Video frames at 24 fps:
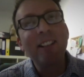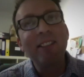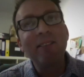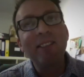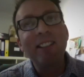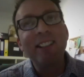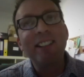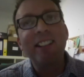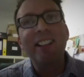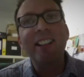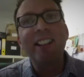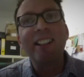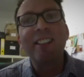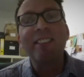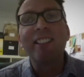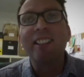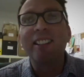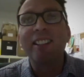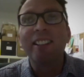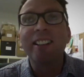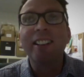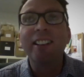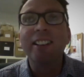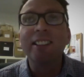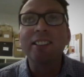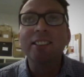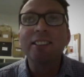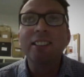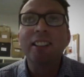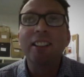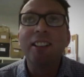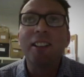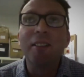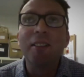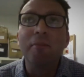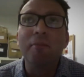we did as well. Yeah.
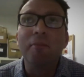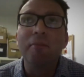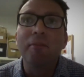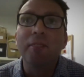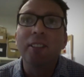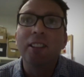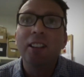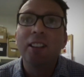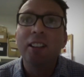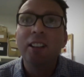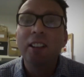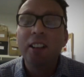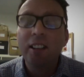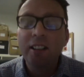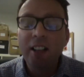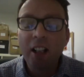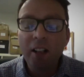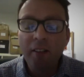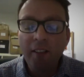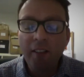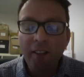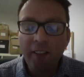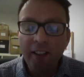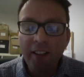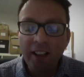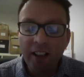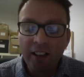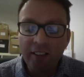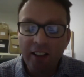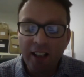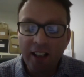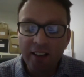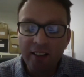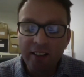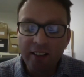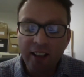Um, no, I think
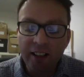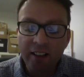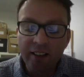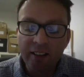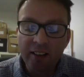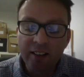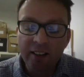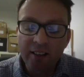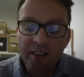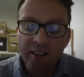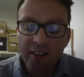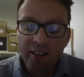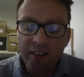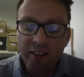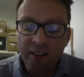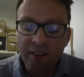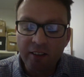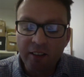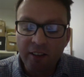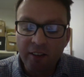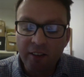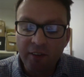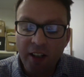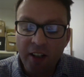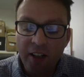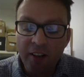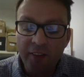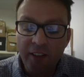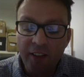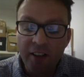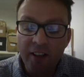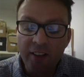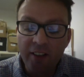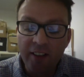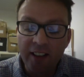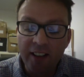that's that's those,
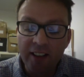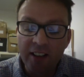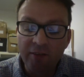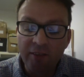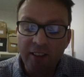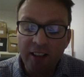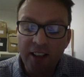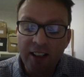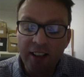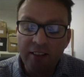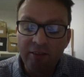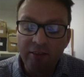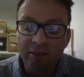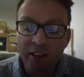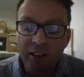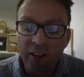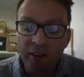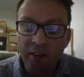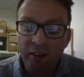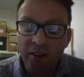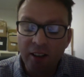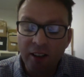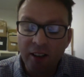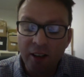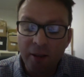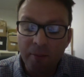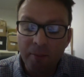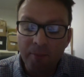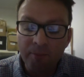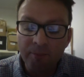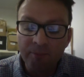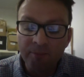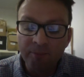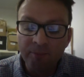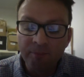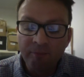those things are really true.
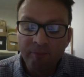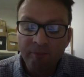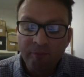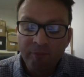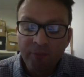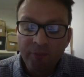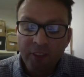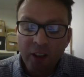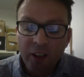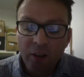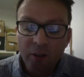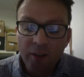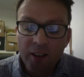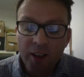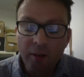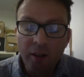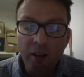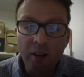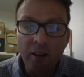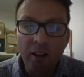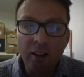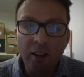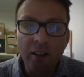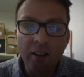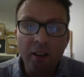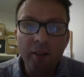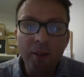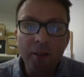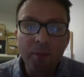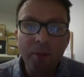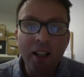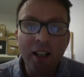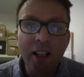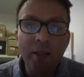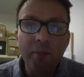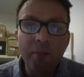Um, also, I, I was
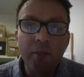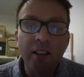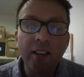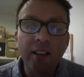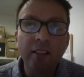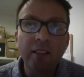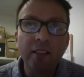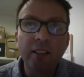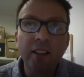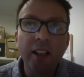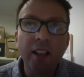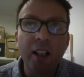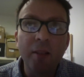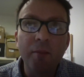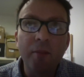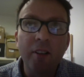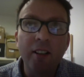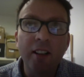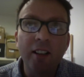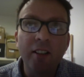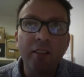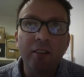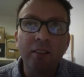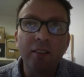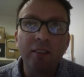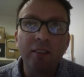playing my, you know, my old.